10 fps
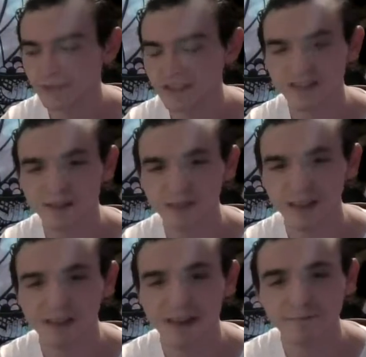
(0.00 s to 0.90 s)
and stuff
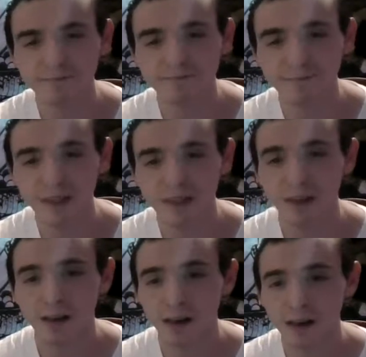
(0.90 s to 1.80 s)
like that.
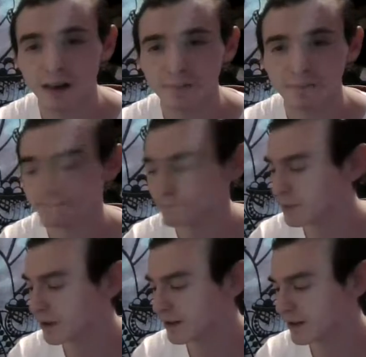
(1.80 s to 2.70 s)

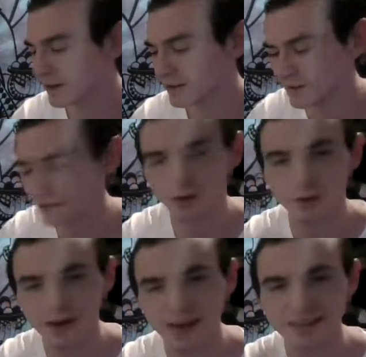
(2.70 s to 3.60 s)
But yeah,
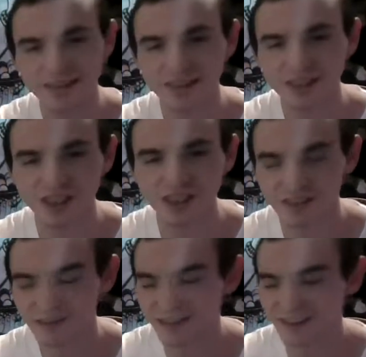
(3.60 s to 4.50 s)
you guys get the
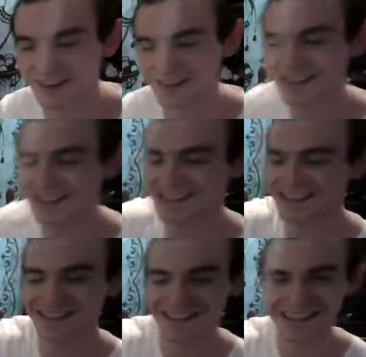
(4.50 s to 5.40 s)
gist of it, right?
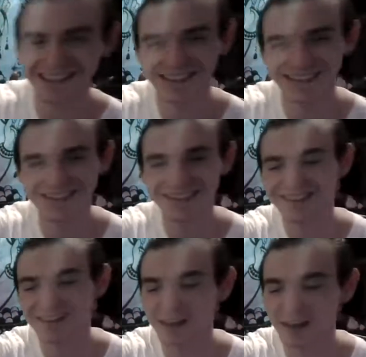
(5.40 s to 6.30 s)

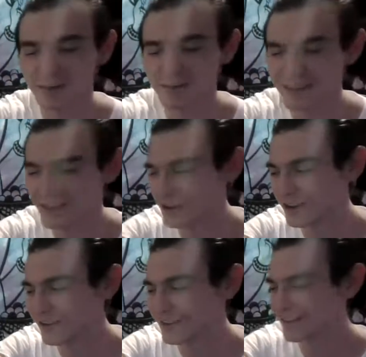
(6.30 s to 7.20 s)
But either
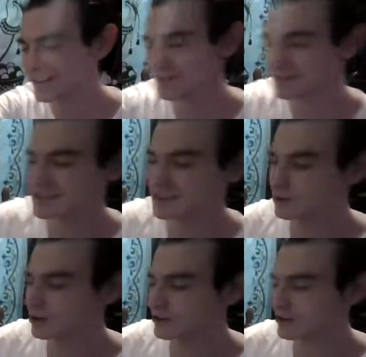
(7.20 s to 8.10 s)
way, let's see
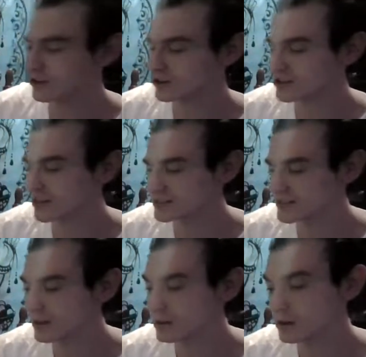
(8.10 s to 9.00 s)
what other cards you guys
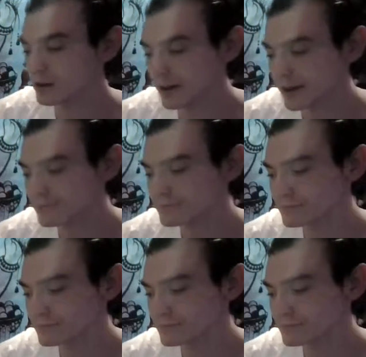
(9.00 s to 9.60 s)
got. Okay,